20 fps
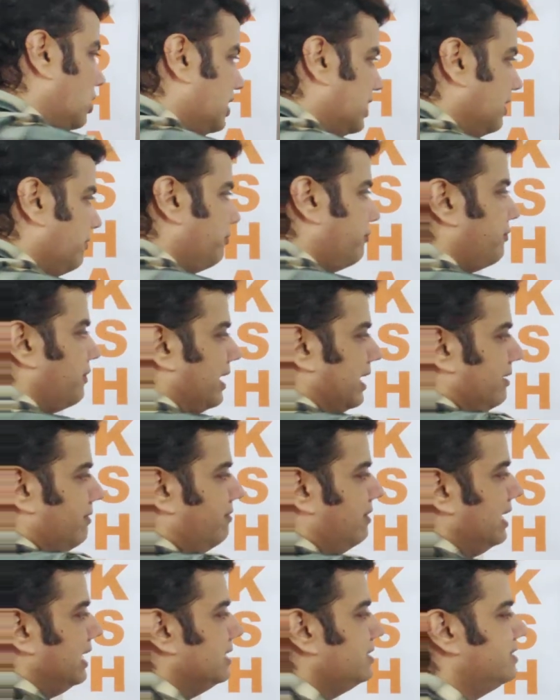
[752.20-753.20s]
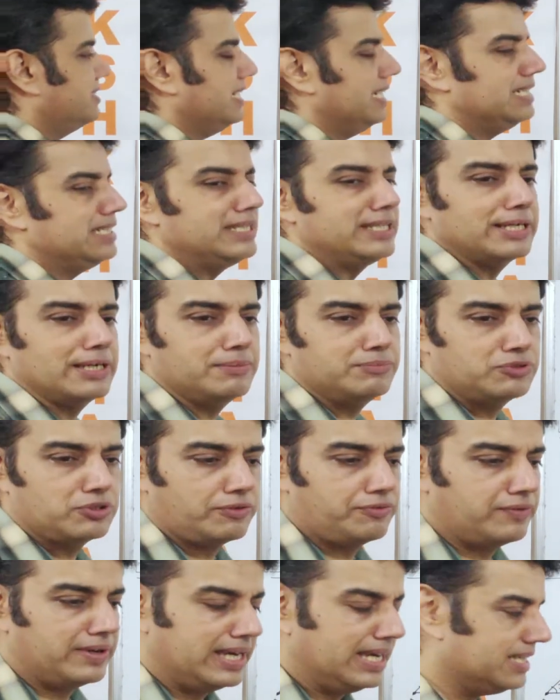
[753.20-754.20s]
all the 5 lengths in terms
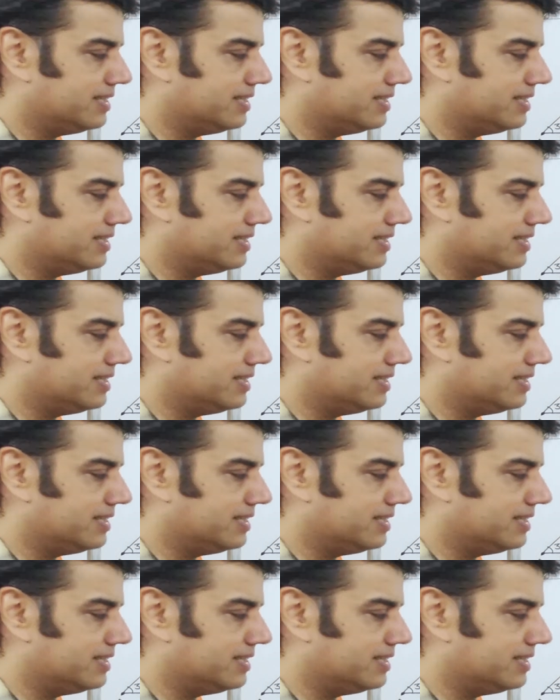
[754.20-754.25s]
of